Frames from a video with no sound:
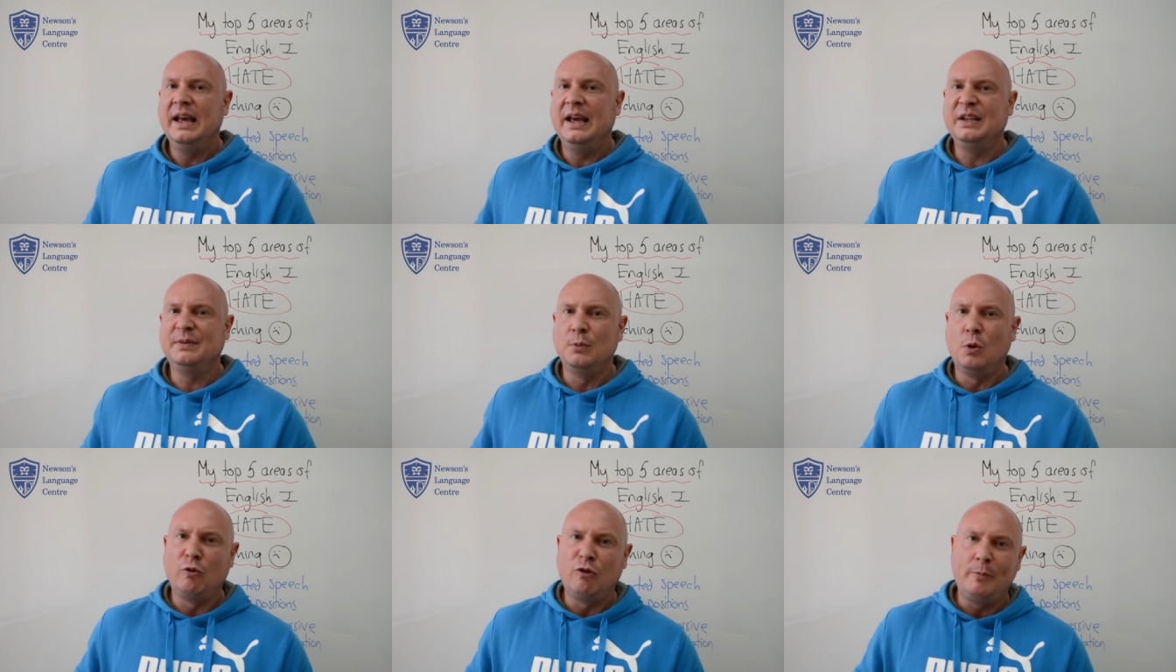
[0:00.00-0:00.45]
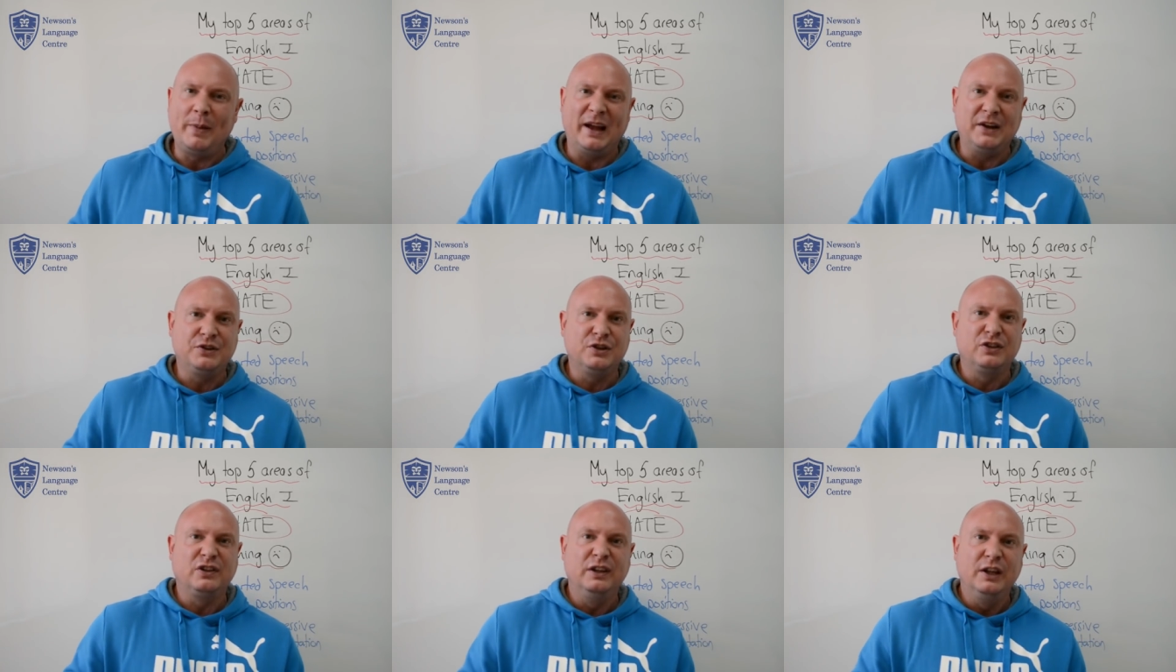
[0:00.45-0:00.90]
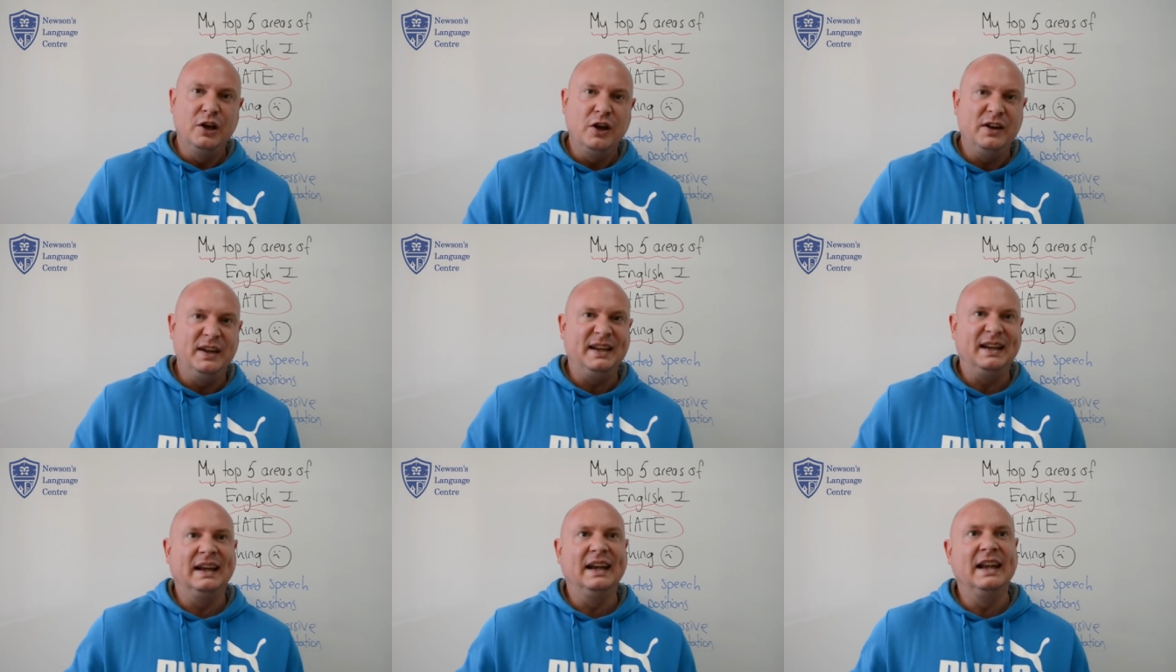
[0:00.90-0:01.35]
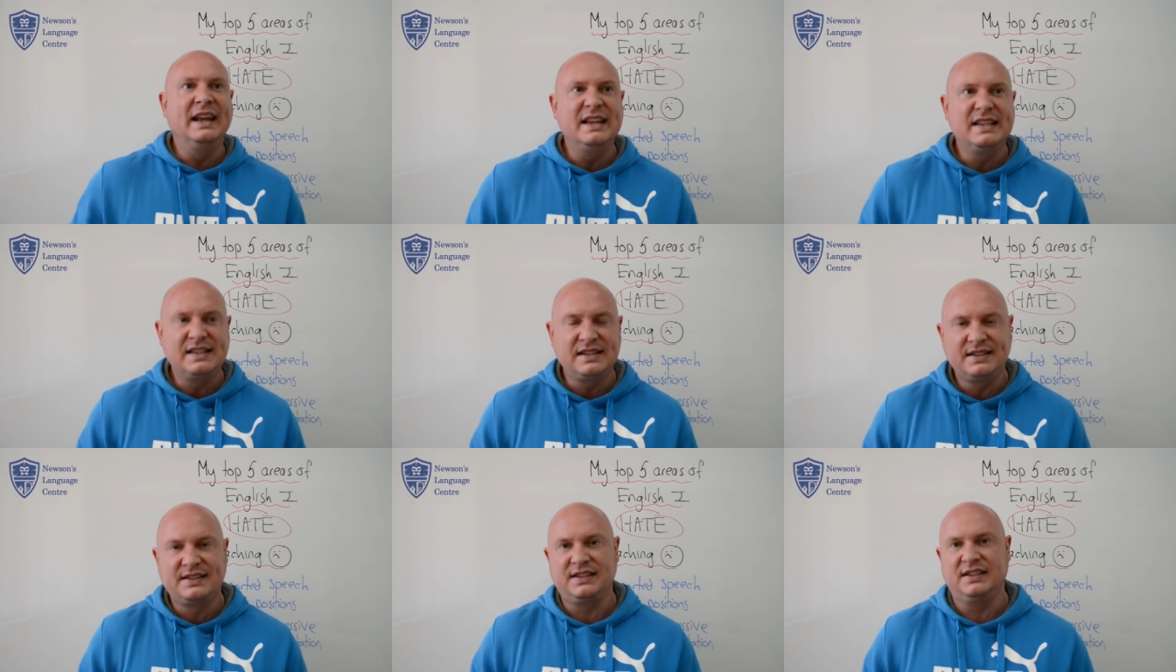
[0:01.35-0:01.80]
It's more about just learning
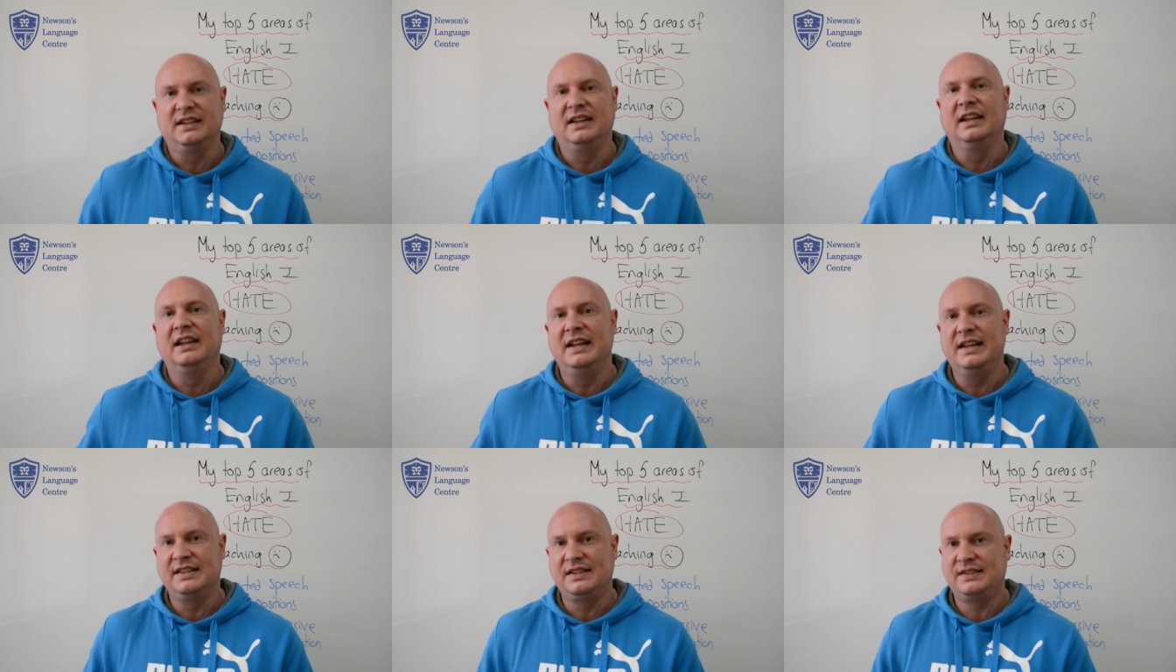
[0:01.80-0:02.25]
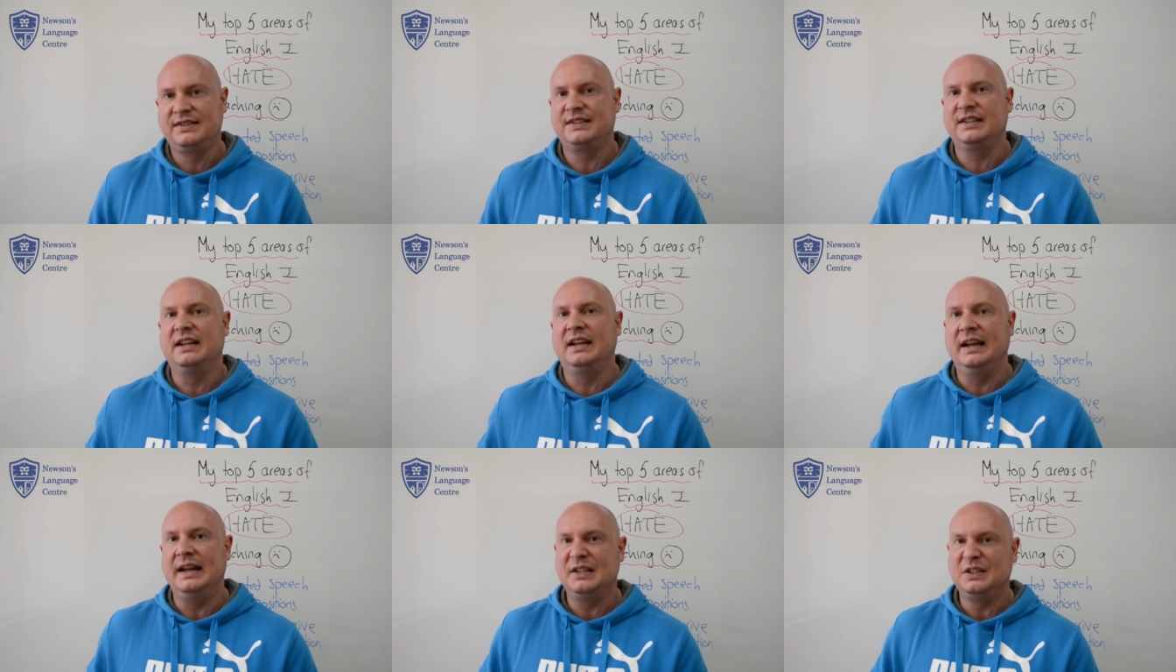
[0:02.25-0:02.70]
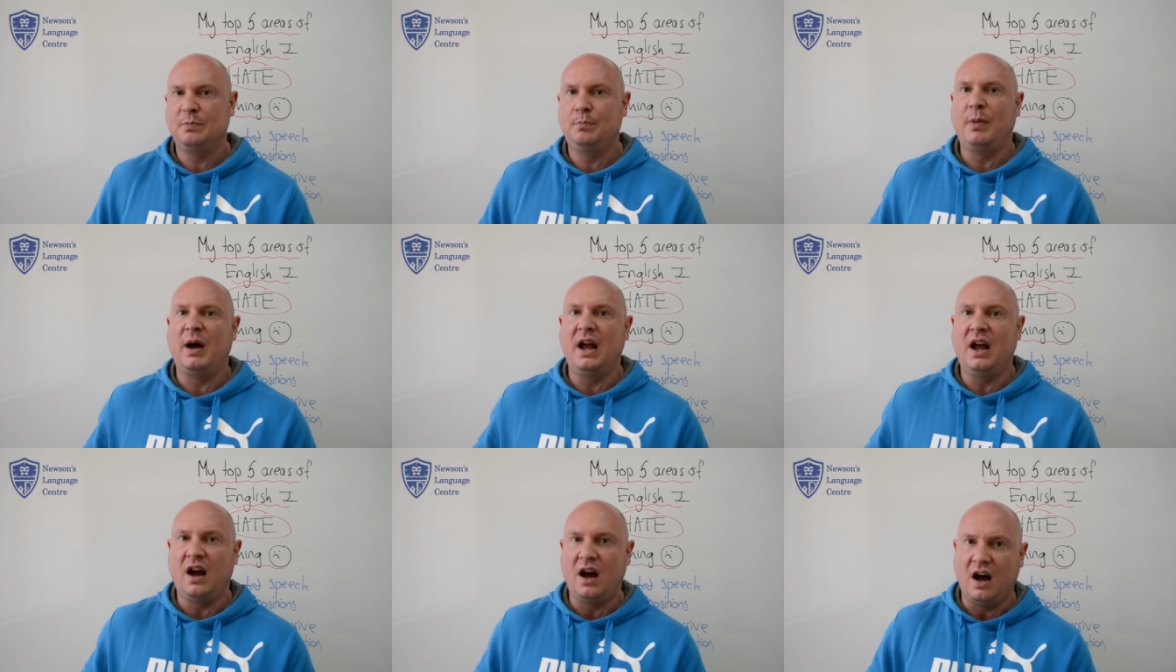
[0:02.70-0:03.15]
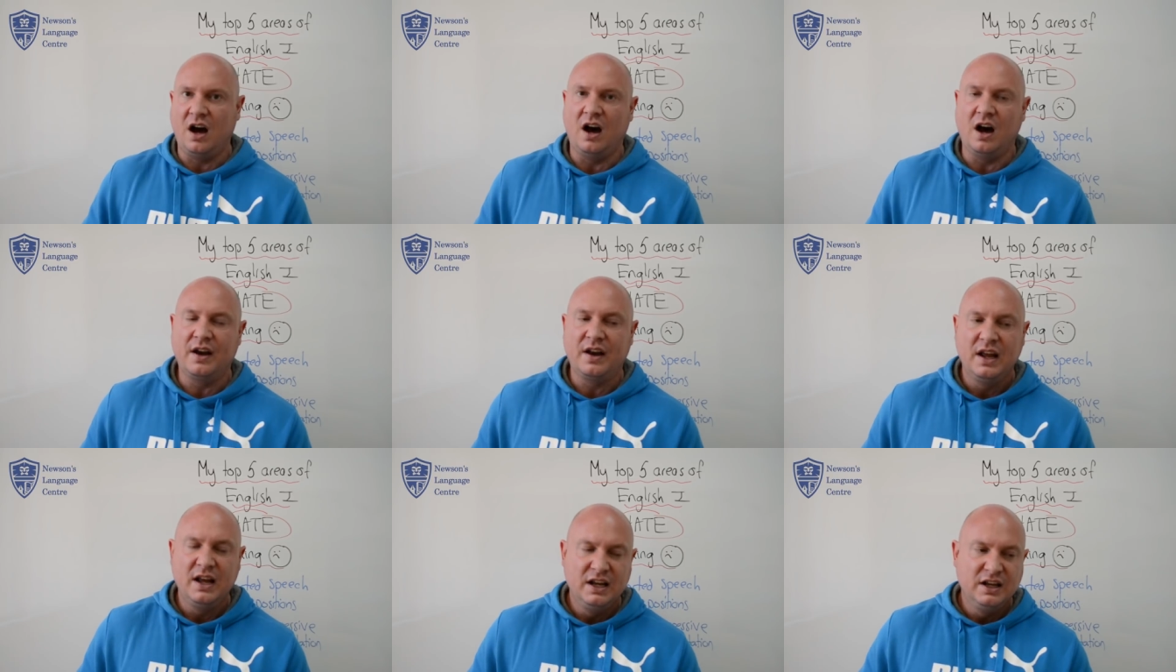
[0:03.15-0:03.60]
lists and lists and lists by
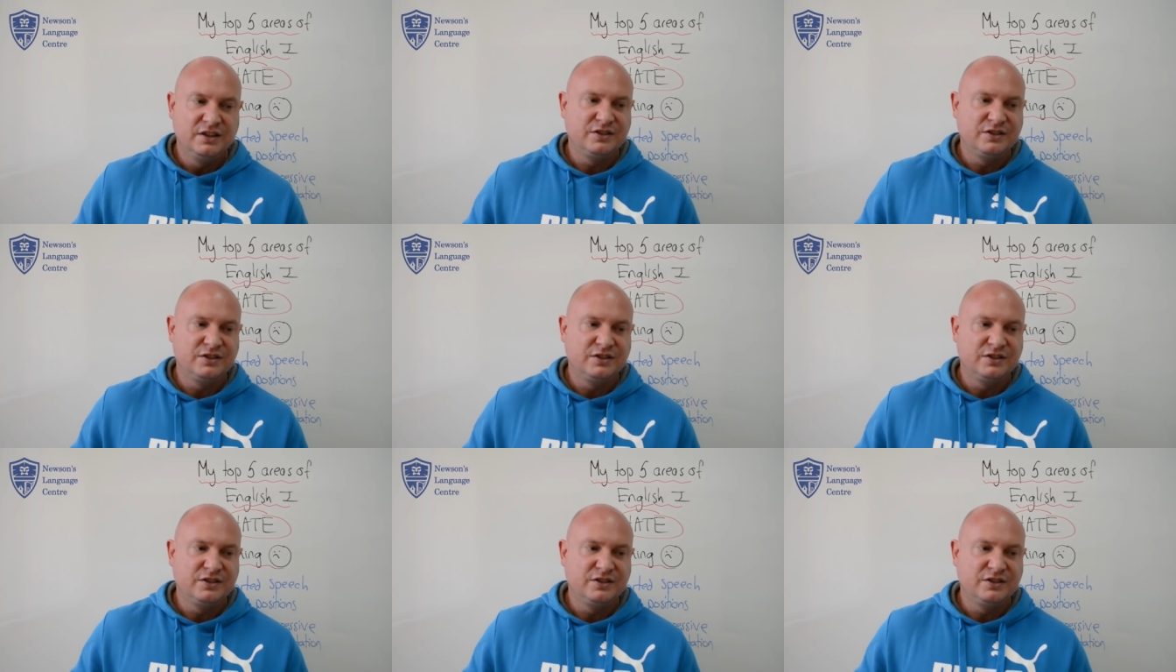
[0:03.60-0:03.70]
heart.